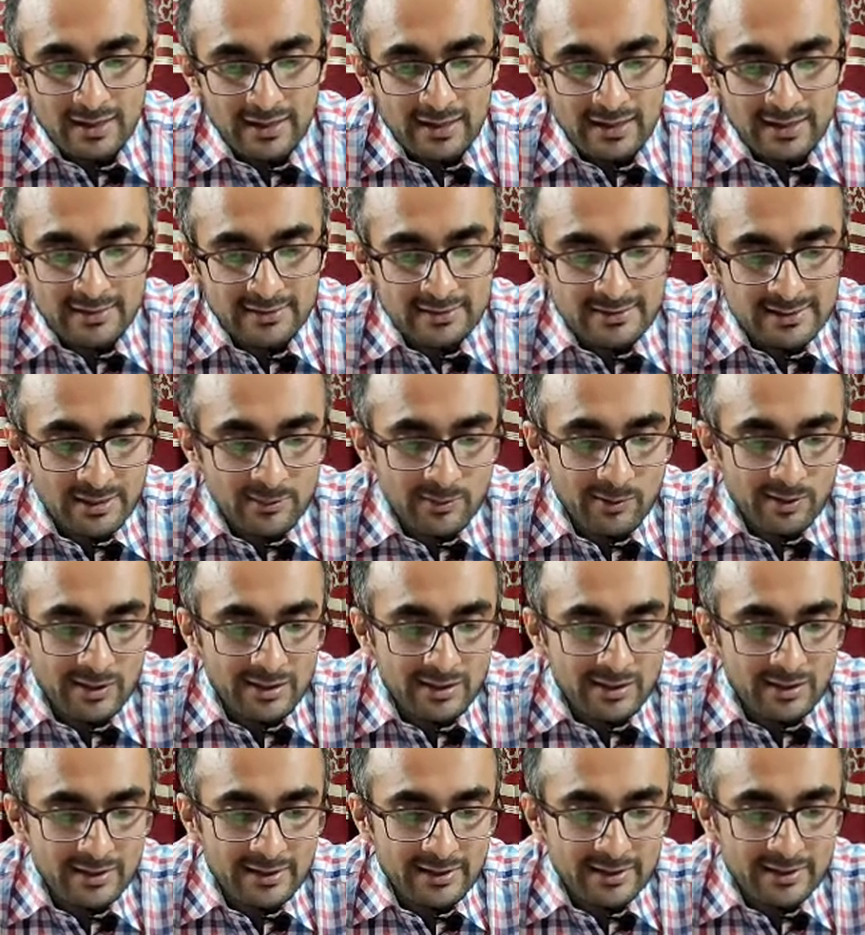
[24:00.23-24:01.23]
And
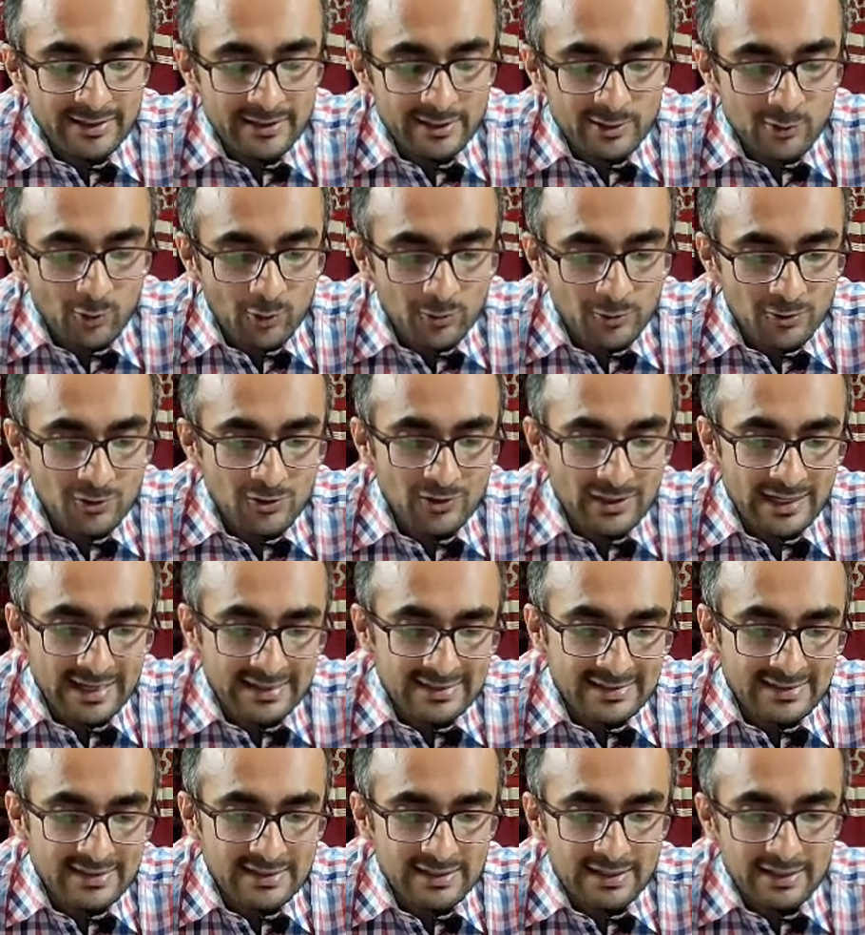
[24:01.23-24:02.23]
similarly, in
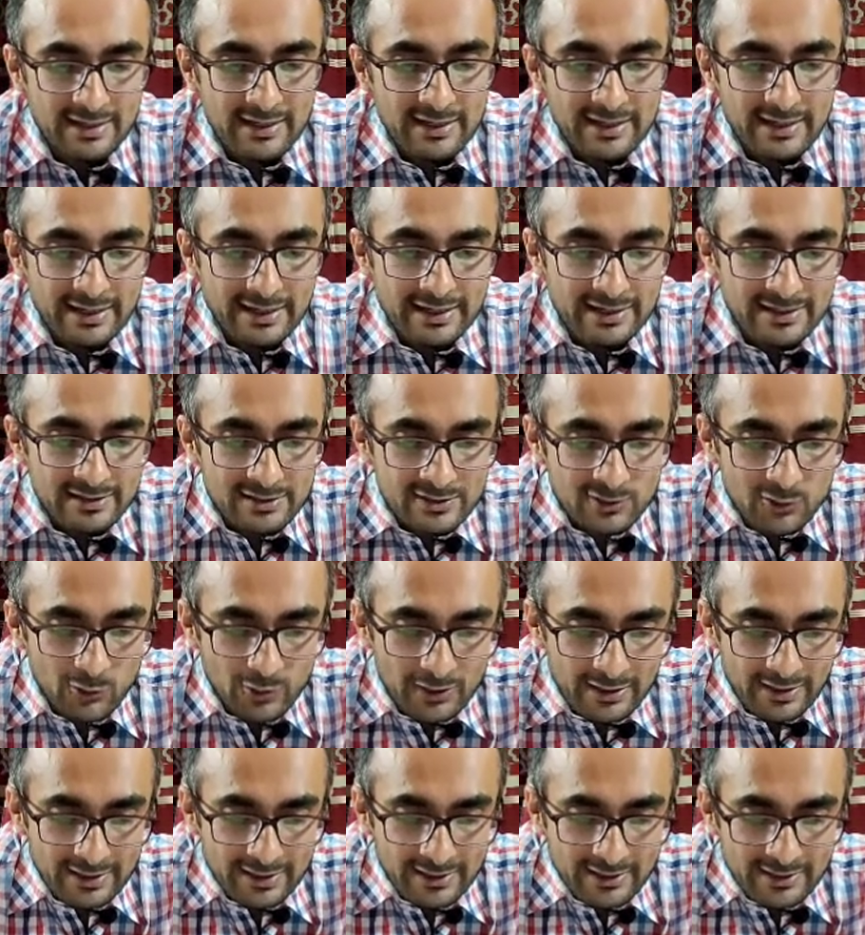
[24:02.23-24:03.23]
contrast,
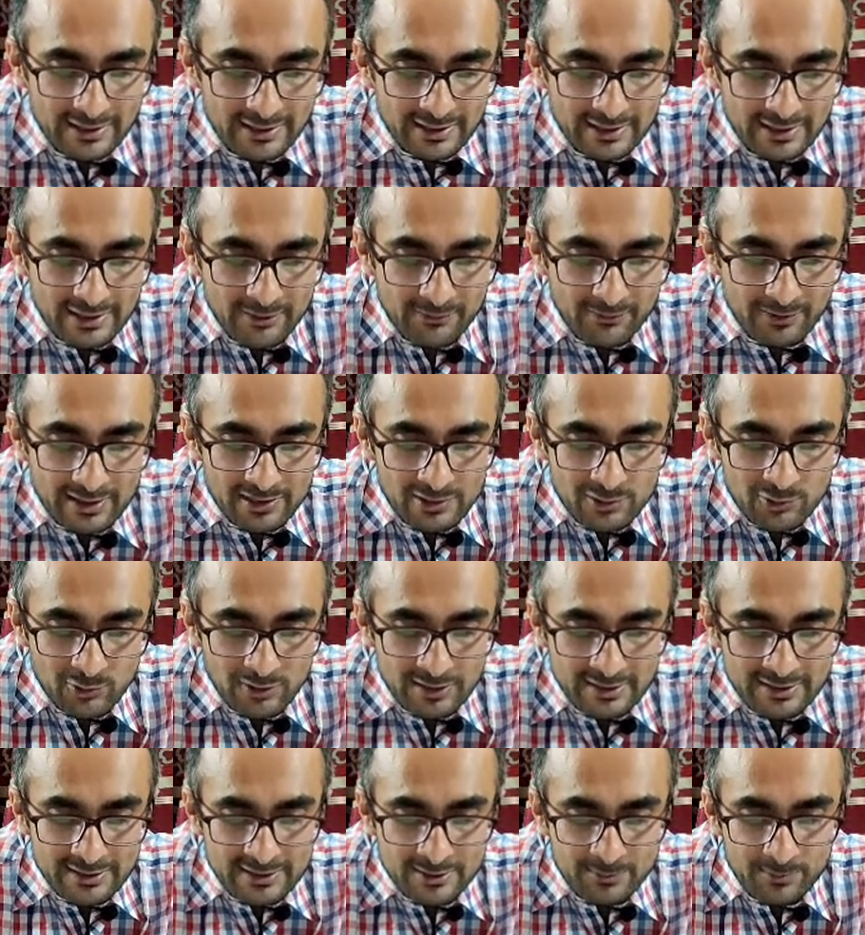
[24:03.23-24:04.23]
insulin, if
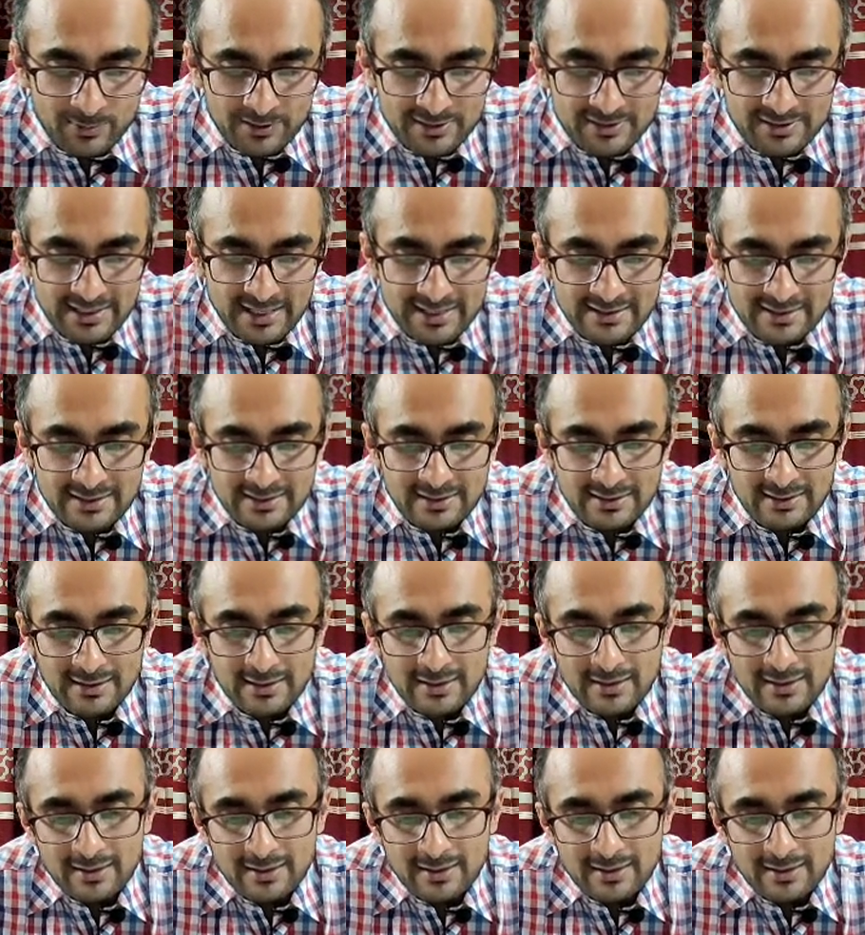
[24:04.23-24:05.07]
insulin is present,